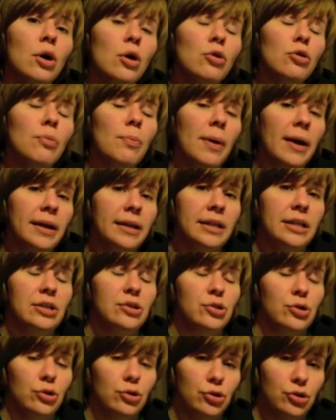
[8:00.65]
though the
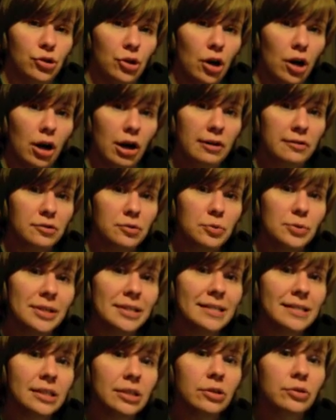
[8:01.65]
paintings are soft, we
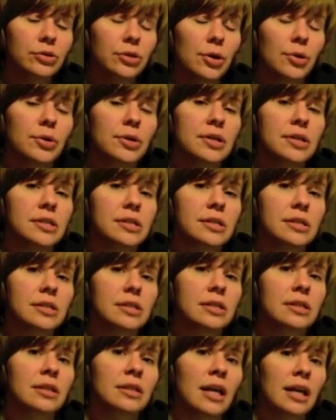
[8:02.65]
still notice
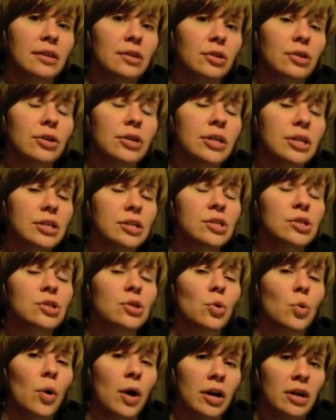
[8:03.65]
that there is
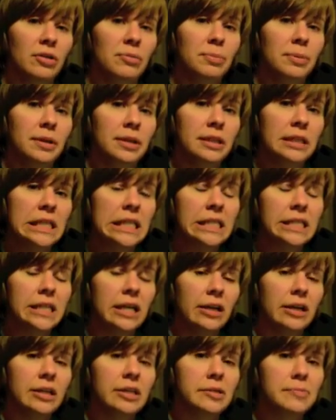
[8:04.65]
quite a bit of
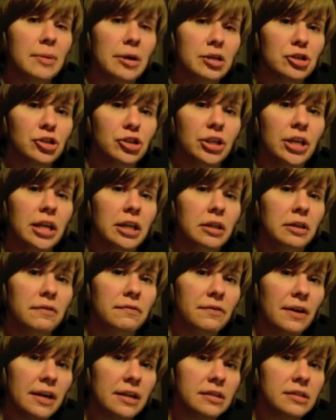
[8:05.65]
detail, especially in the
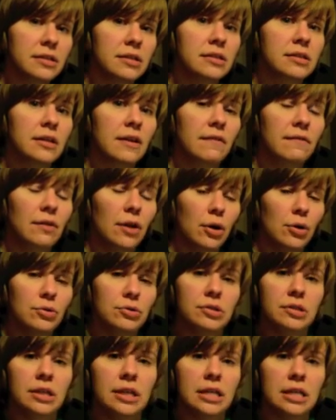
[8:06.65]
faces of
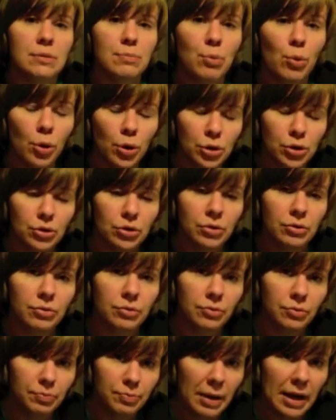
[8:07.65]
those that he
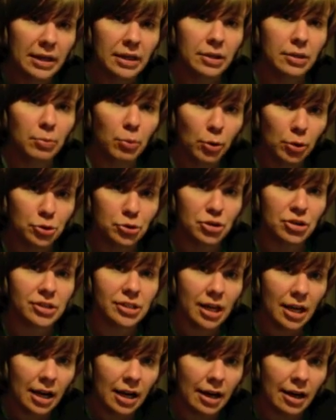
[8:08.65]
painted
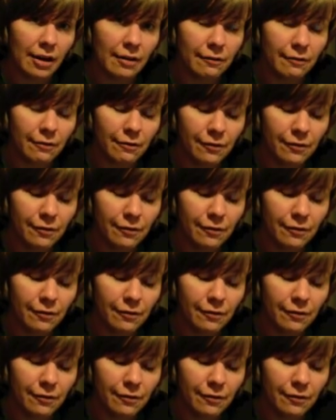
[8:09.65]
portraits of.